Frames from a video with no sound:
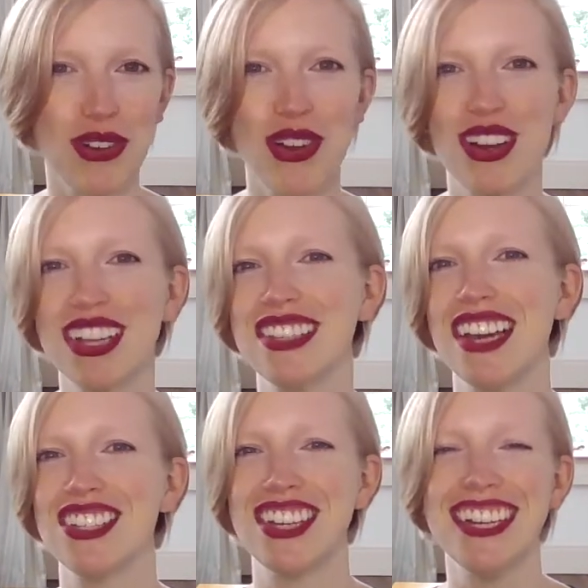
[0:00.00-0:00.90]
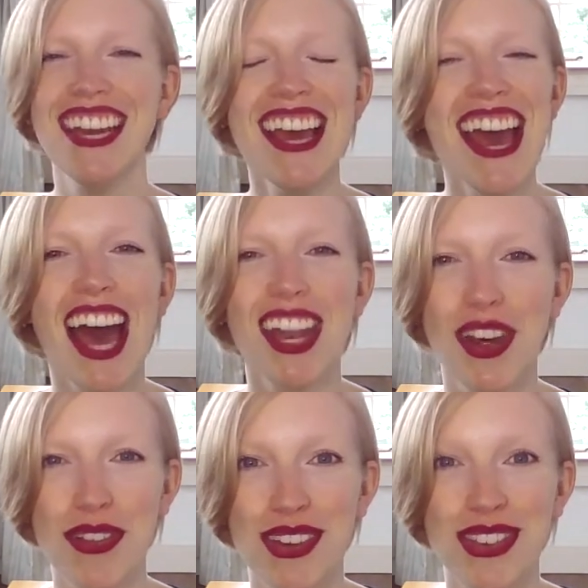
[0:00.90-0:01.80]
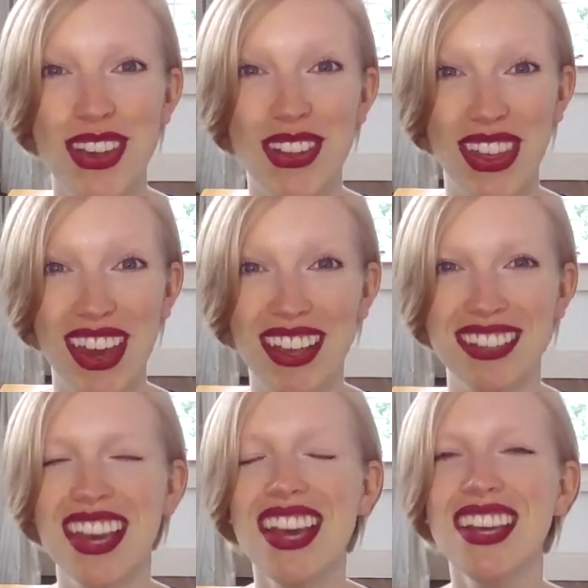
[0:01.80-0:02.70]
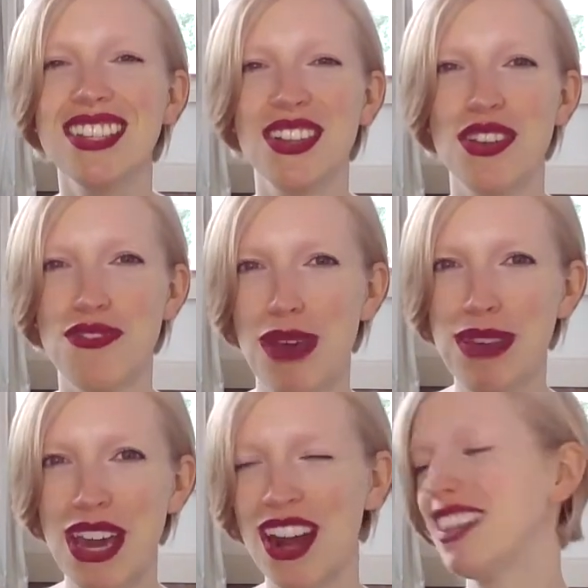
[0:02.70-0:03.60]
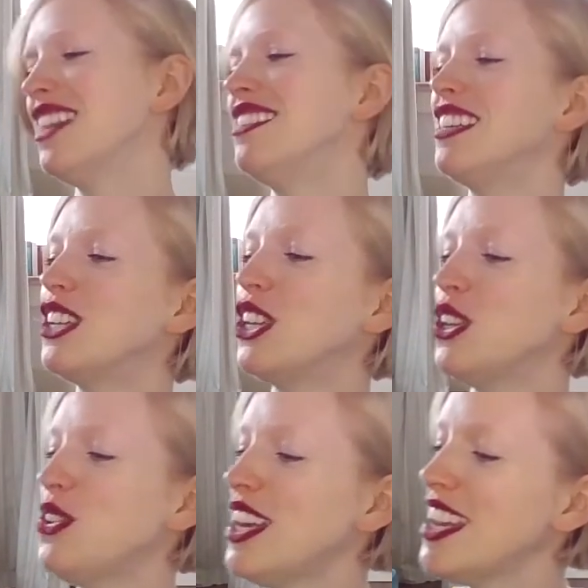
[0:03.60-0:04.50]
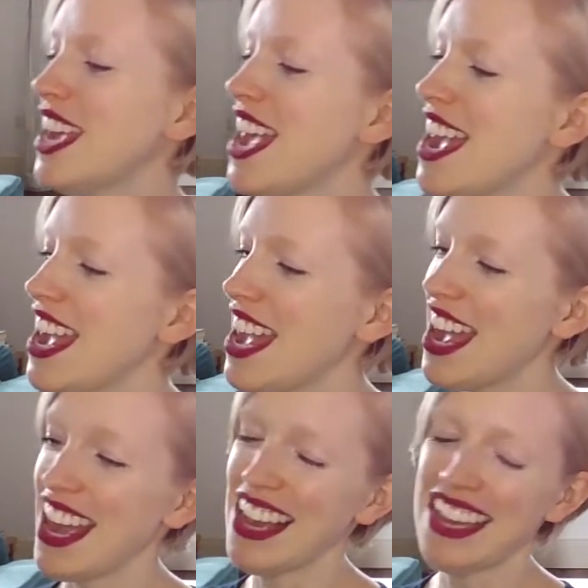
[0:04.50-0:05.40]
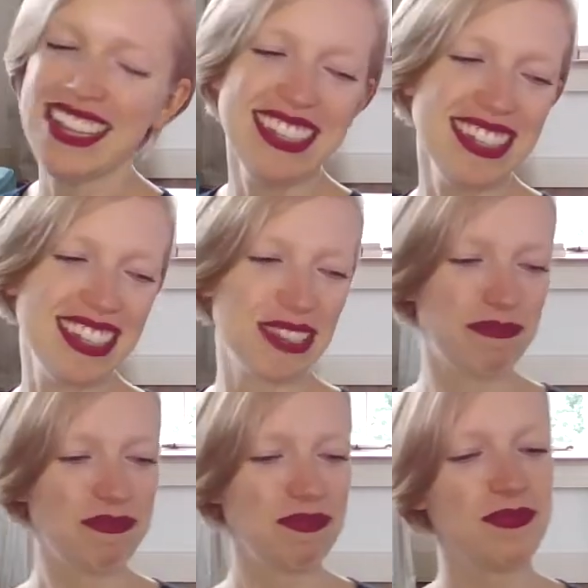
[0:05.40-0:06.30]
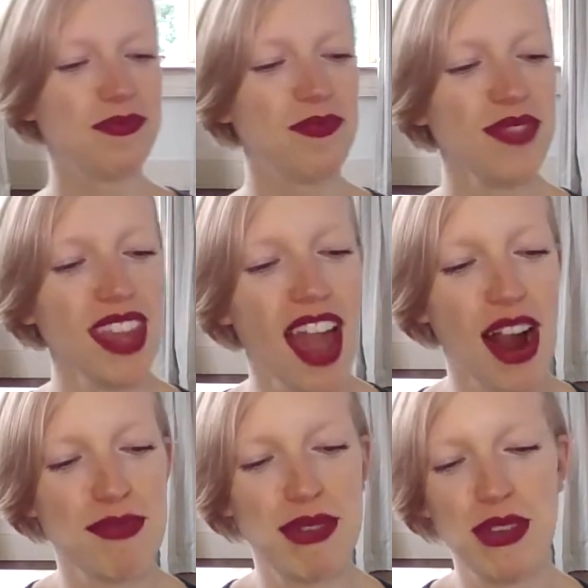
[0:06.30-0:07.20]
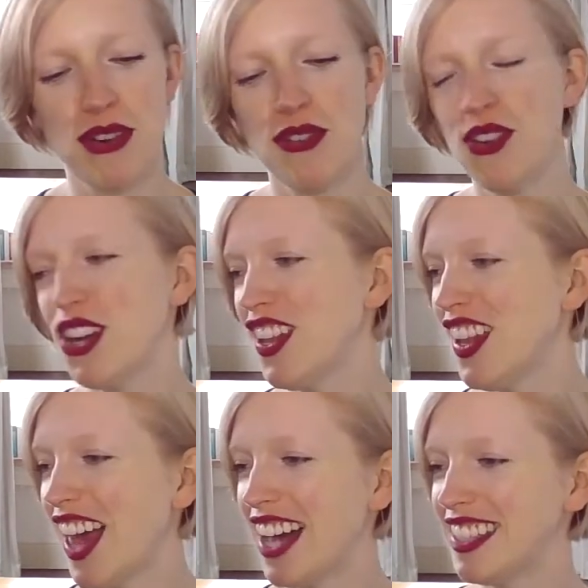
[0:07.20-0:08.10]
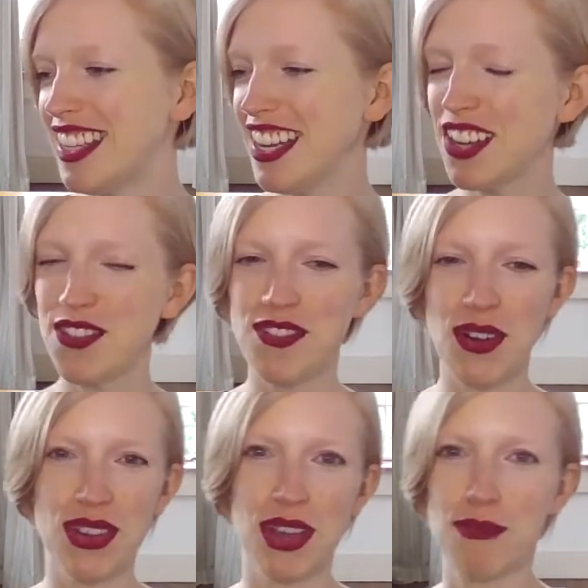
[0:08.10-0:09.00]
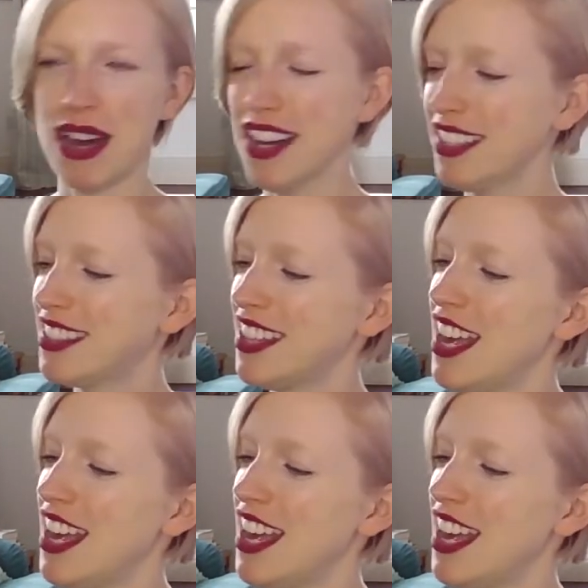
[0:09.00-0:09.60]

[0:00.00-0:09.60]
and ordering session, and all of those other things. So the family art that is included is our beautiful classic folio box.